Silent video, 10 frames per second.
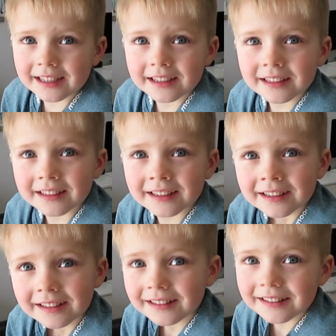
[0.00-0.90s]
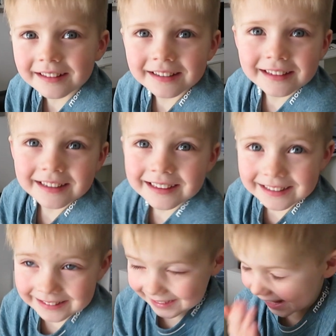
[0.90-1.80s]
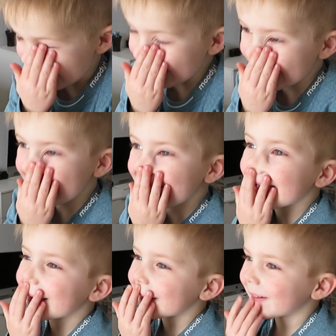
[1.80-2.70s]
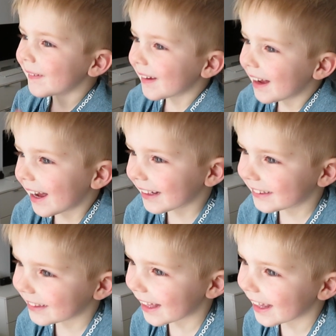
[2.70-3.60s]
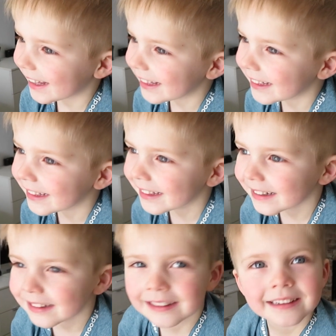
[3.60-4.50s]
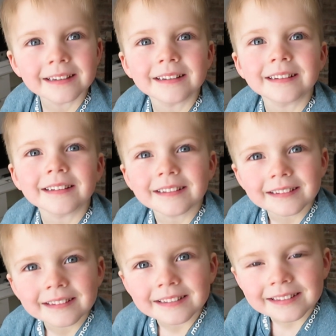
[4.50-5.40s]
You can say a number longer than that? What number can you say? I thought you were burping. You have the hiccups, don't you?